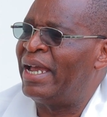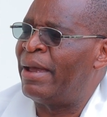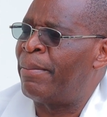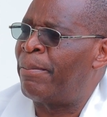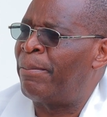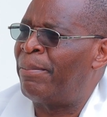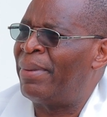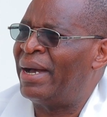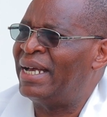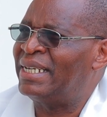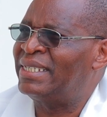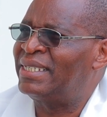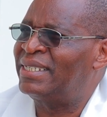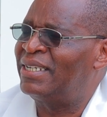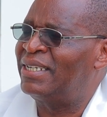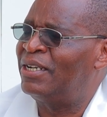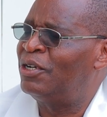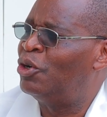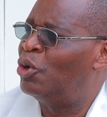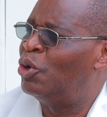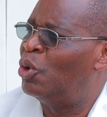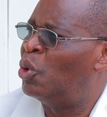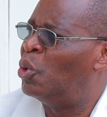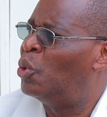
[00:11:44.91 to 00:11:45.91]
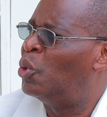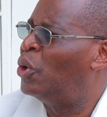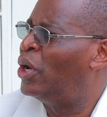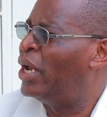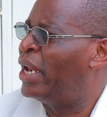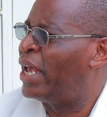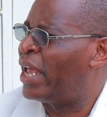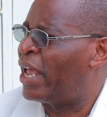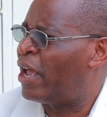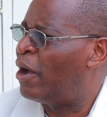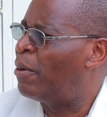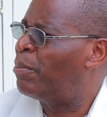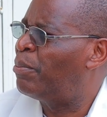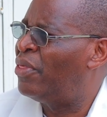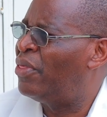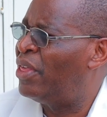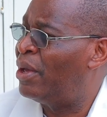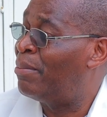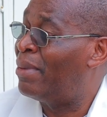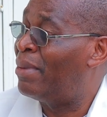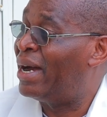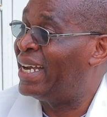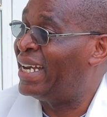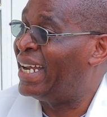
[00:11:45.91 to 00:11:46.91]
a person who will help
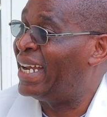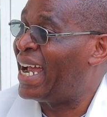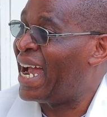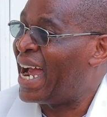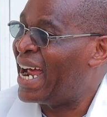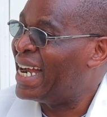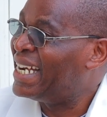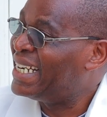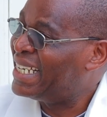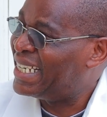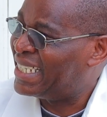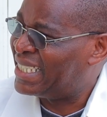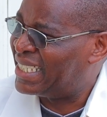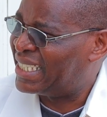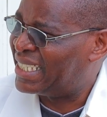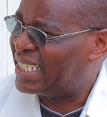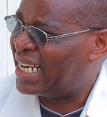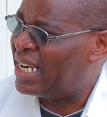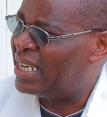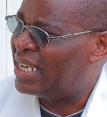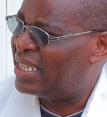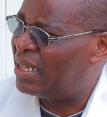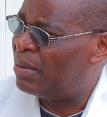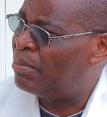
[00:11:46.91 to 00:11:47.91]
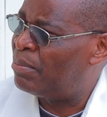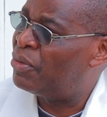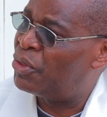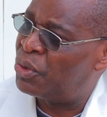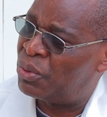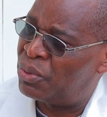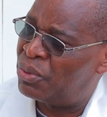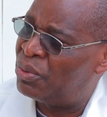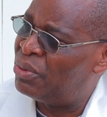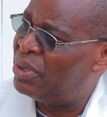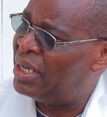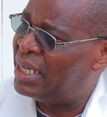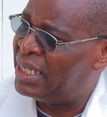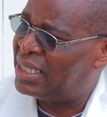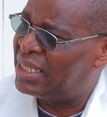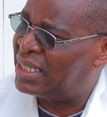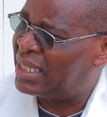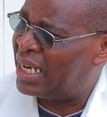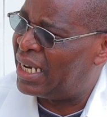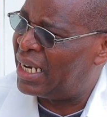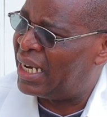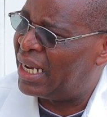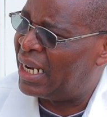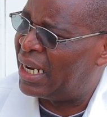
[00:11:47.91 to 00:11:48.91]
them and understand them through
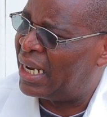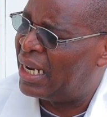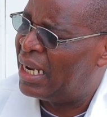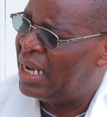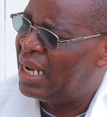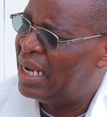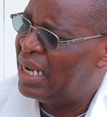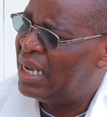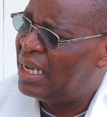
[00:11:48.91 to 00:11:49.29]
listening.